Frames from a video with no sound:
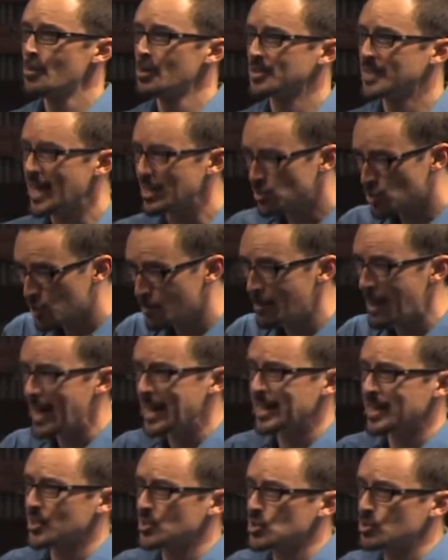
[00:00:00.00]
But that
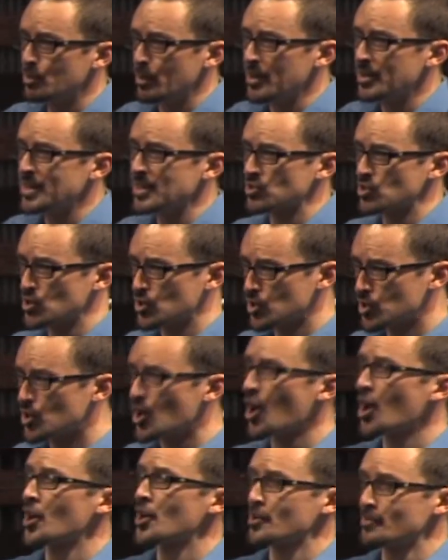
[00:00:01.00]
traumatic experience
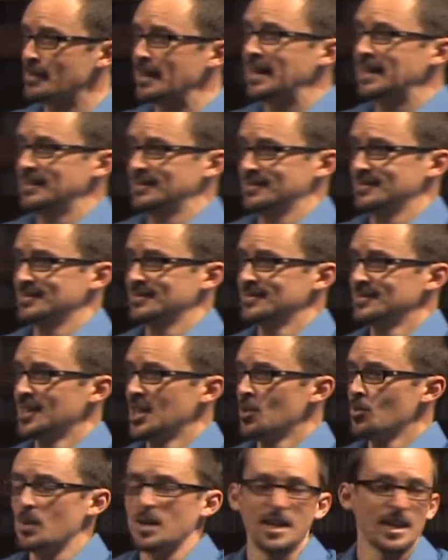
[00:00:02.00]
scarred me
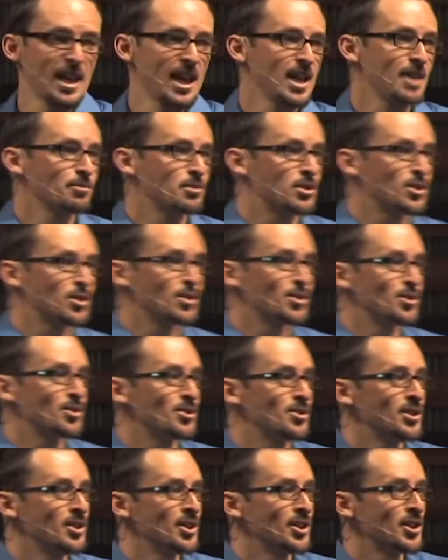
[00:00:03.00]
when it came
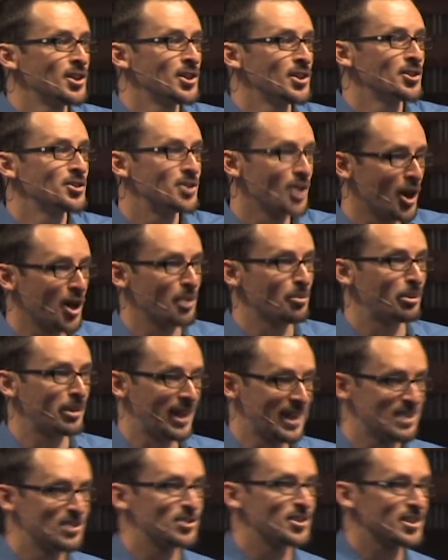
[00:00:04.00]
to dark
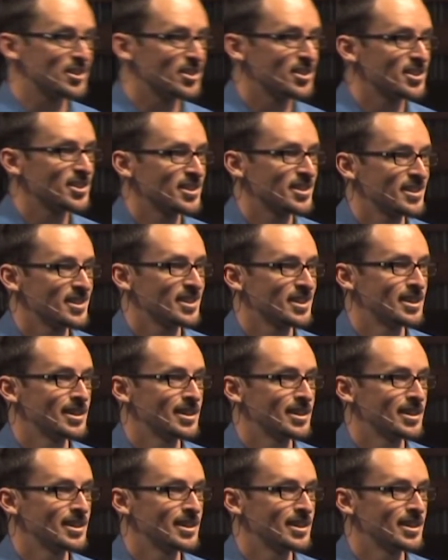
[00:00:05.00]
places.